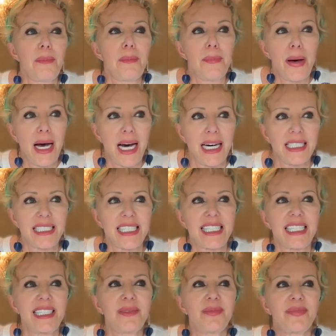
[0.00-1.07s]

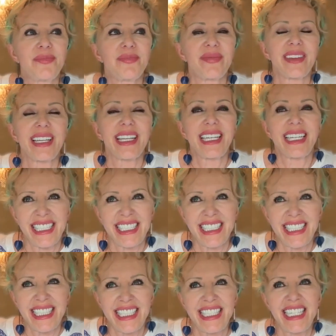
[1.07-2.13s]
but
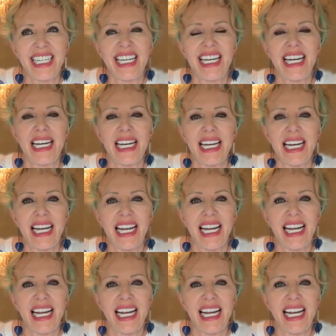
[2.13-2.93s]
she